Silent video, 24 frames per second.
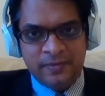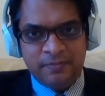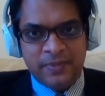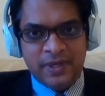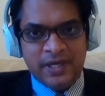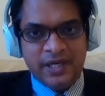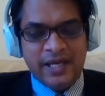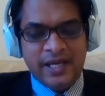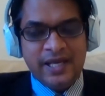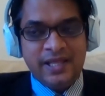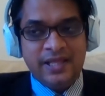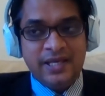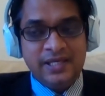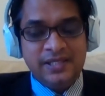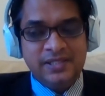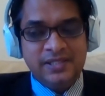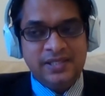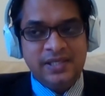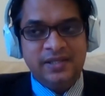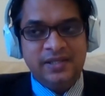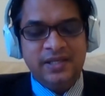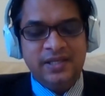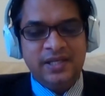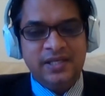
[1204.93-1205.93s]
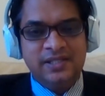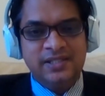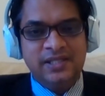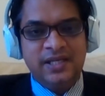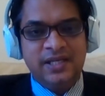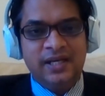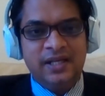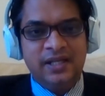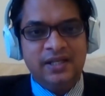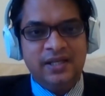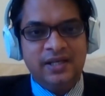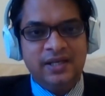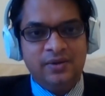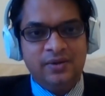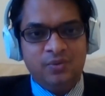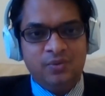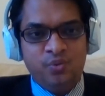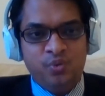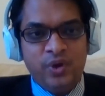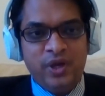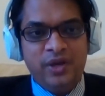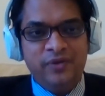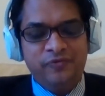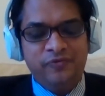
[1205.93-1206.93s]
But as I said, there is another
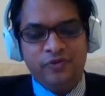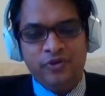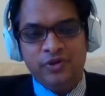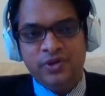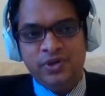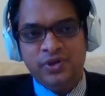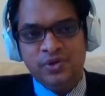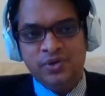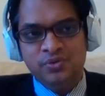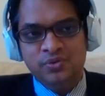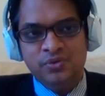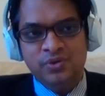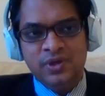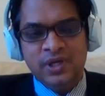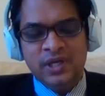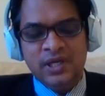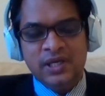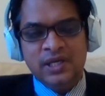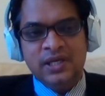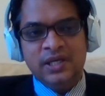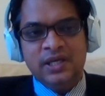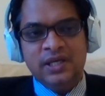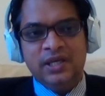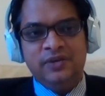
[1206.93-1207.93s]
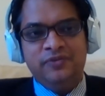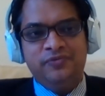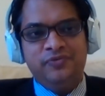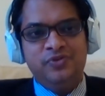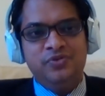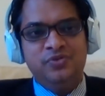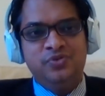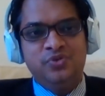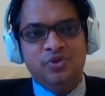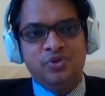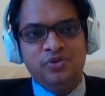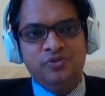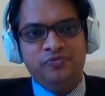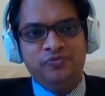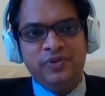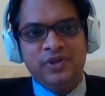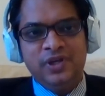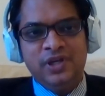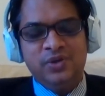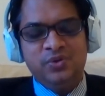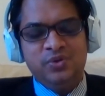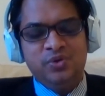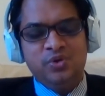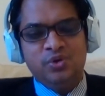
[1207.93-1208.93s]
way for you. If you don't feel
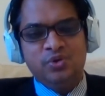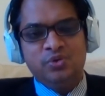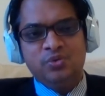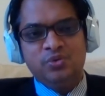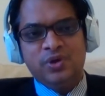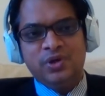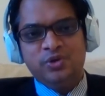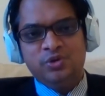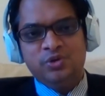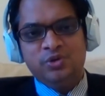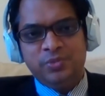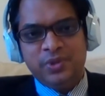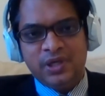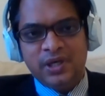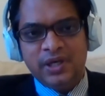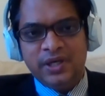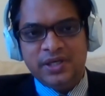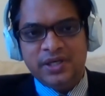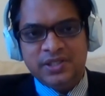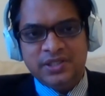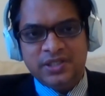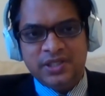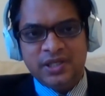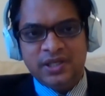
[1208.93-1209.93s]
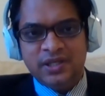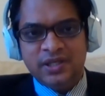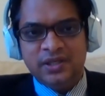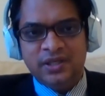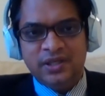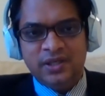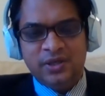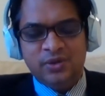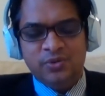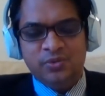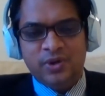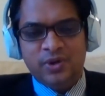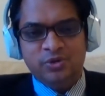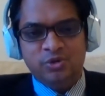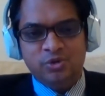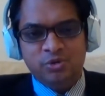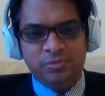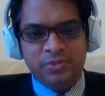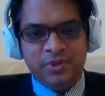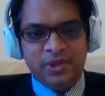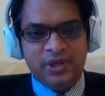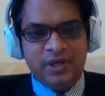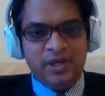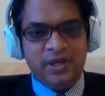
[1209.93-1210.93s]
you don't want to be a clinician, you want to
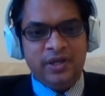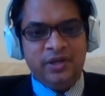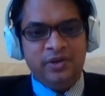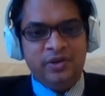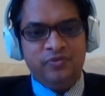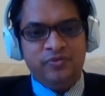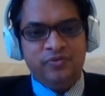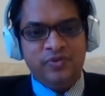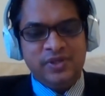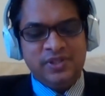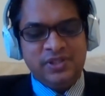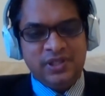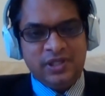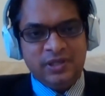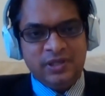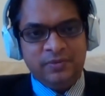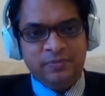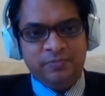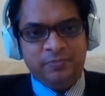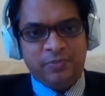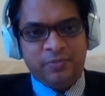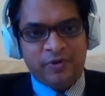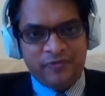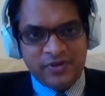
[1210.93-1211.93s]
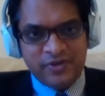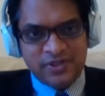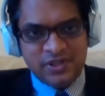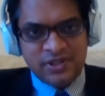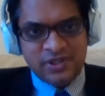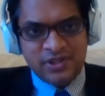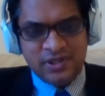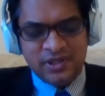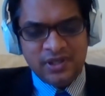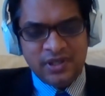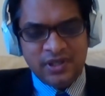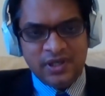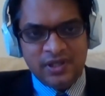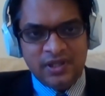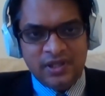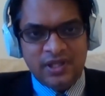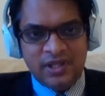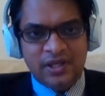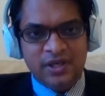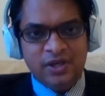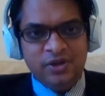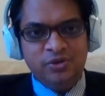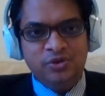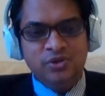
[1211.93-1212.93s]
be a university professor,
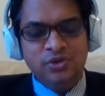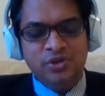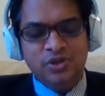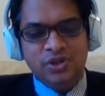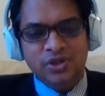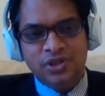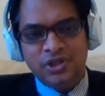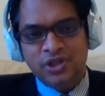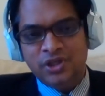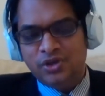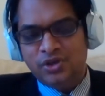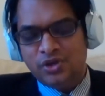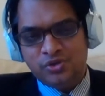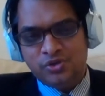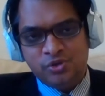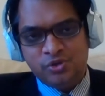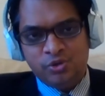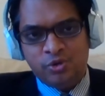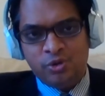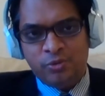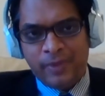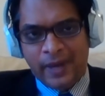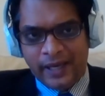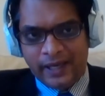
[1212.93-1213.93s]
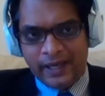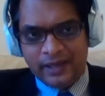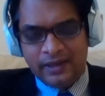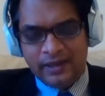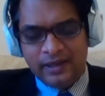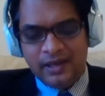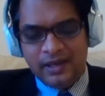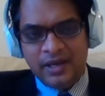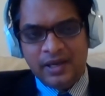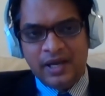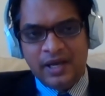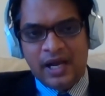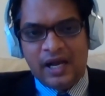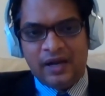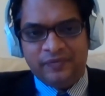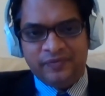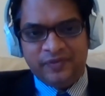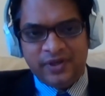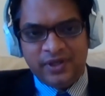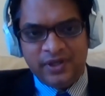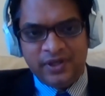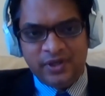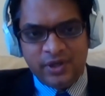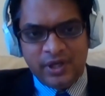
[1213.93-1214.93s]
then you need not to go back.
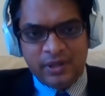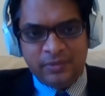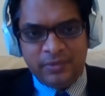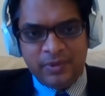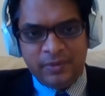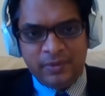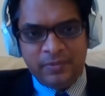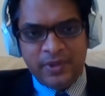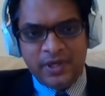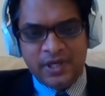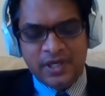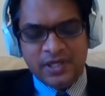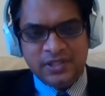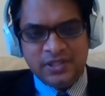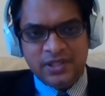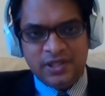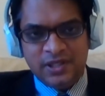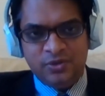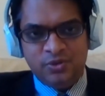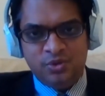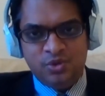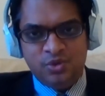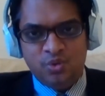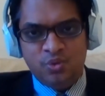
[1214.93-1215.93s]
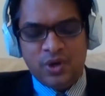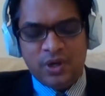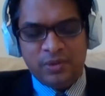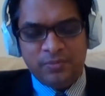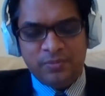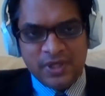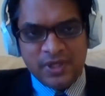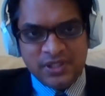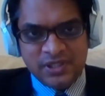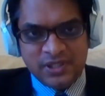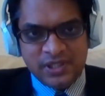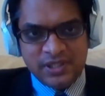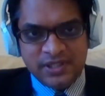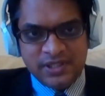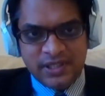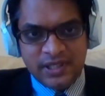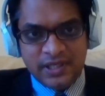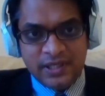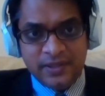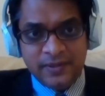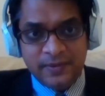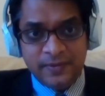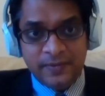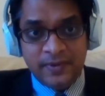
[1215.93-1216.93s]
After your MBBS, you do one master's
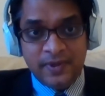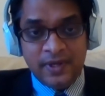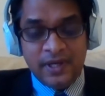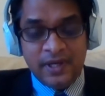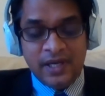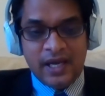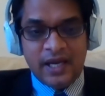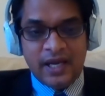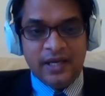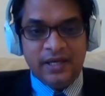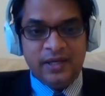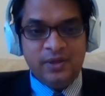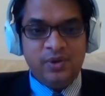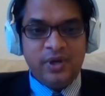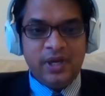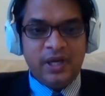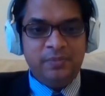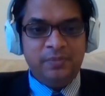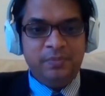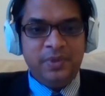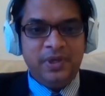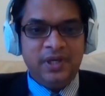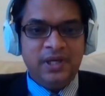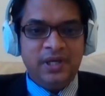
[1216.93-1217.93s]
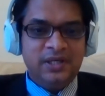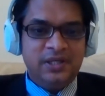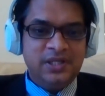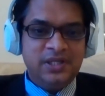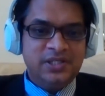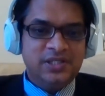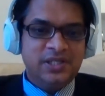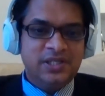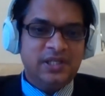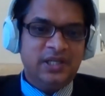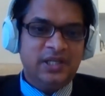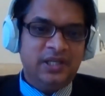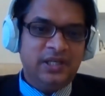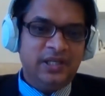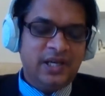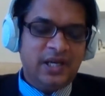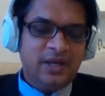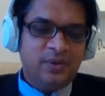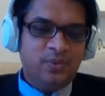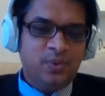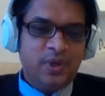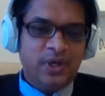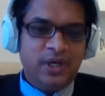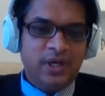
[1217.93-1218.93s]
here and you can be a teacher in
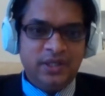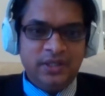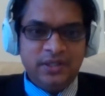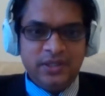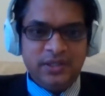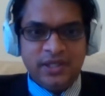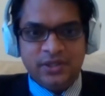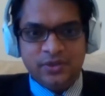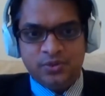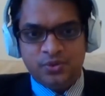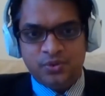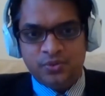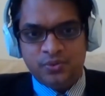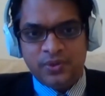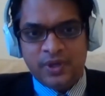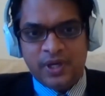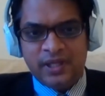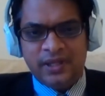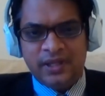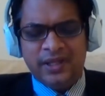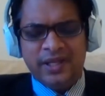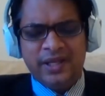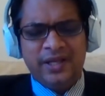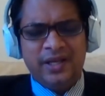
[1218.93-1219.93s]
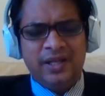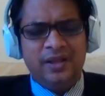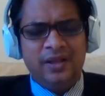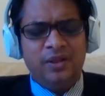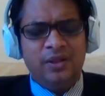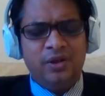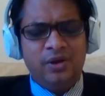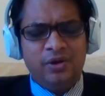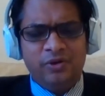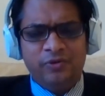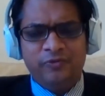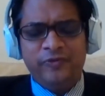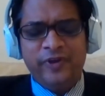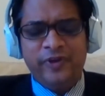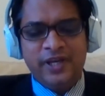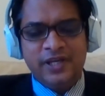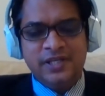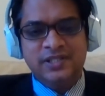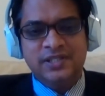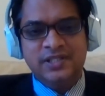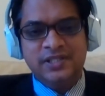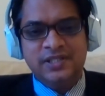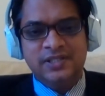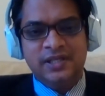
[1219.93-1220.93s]
year one and year two. And there are a lot of
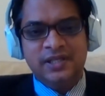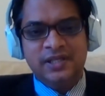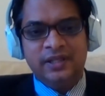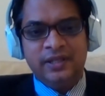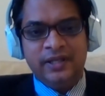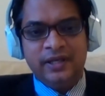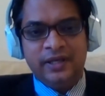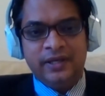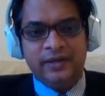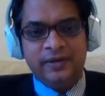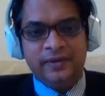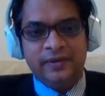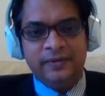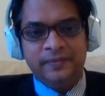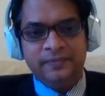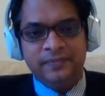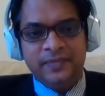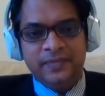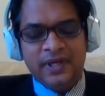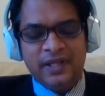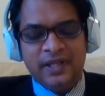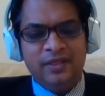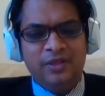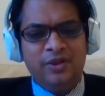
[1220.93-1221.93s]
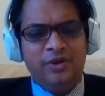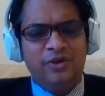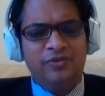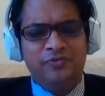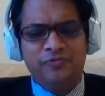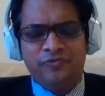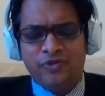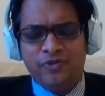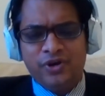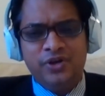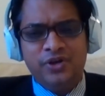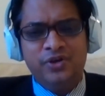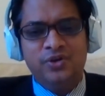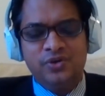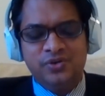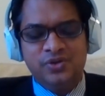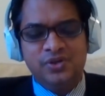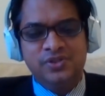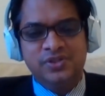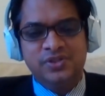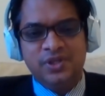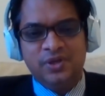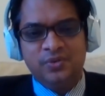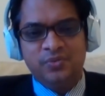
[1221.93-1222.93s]
vacancies are there and a lot of foreign
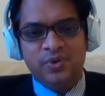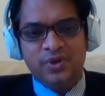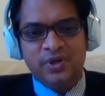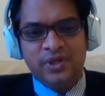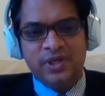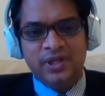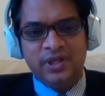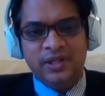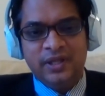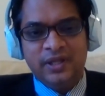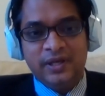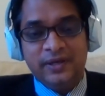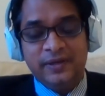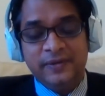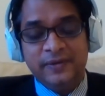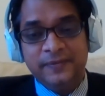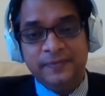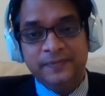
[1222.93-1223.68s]
doctors are working there.